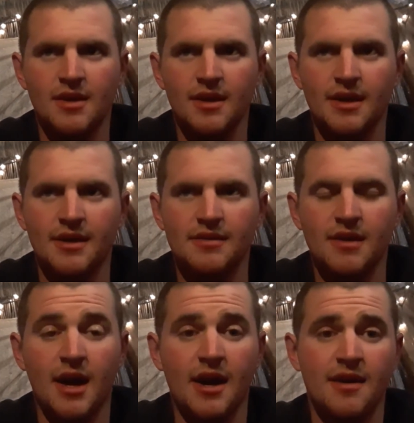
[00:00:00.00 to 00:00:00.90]
And
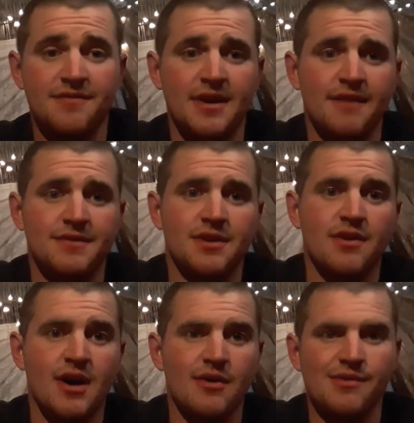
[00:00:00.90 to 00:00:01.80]
I often have to go
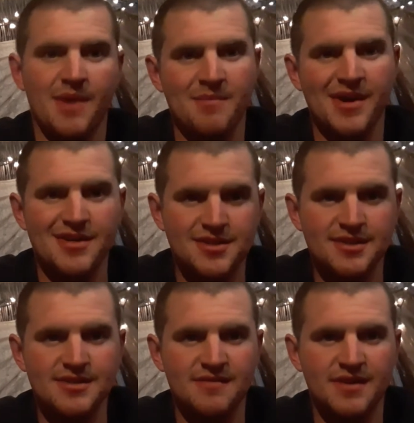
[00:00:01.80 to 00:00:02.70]
out with my
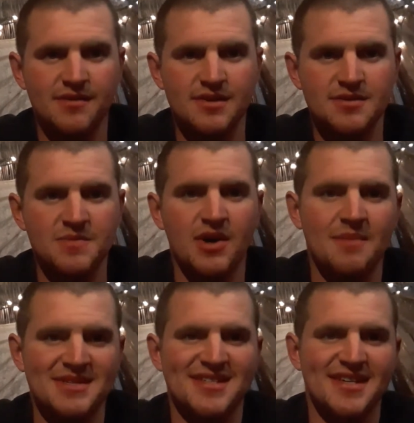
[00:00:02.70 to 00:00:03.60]
patients if they want to smoke. I'm a
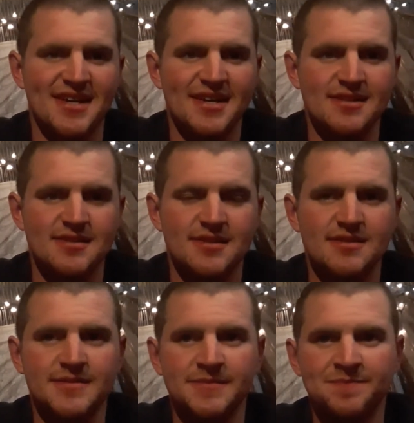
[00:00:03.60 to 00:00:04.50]
CNA, so
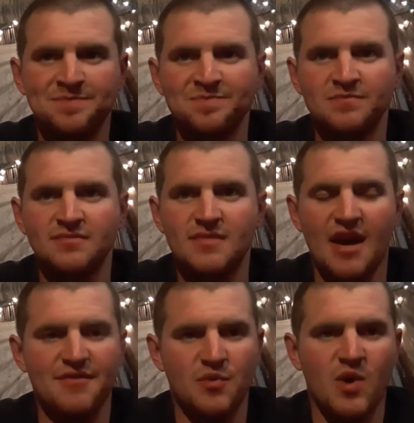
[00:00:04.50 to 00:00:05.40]
I
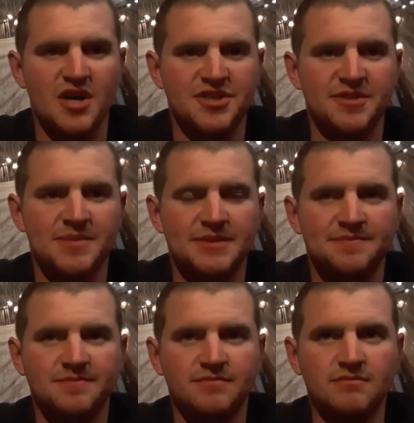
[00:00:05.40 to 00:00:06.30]
have to watch them,
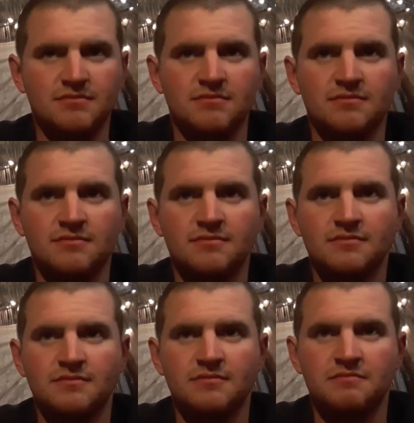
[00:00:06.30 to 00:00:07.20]
and
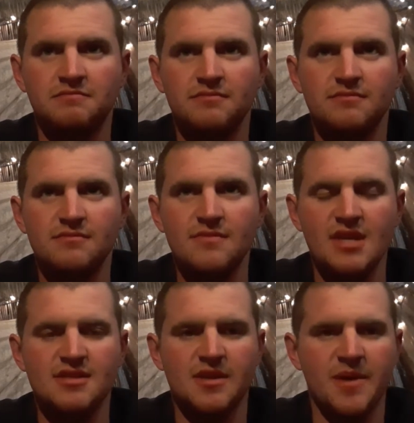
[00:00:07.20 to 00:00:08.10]

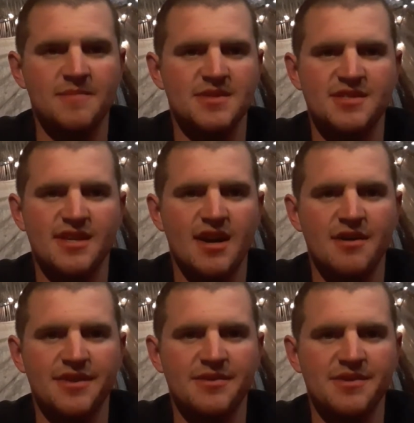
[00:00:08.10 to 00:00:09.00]
sometimes I'm sitting
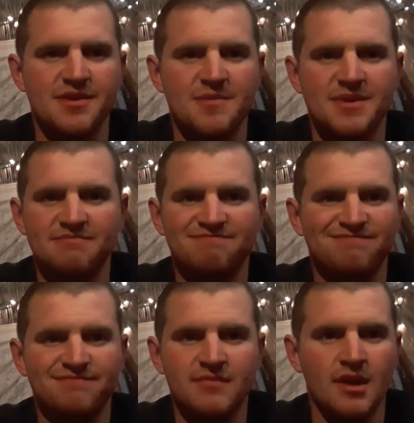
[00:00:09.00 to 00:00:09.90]
out there with them, and
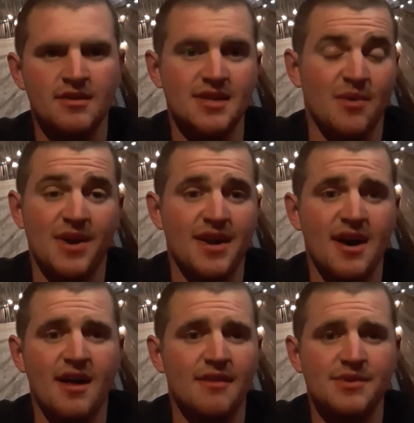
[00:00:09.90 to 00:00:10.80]
it's like, why not?
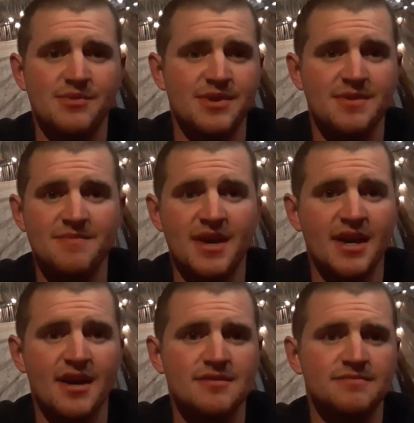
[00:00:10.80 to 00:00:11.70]
I'll have one with them, hang
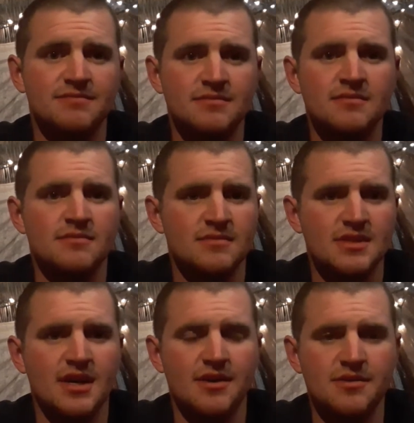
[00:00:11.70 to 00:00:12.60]
out. It's
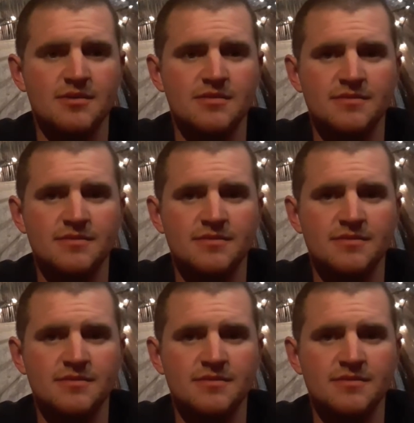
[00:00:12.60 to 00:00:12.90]
kind of cool.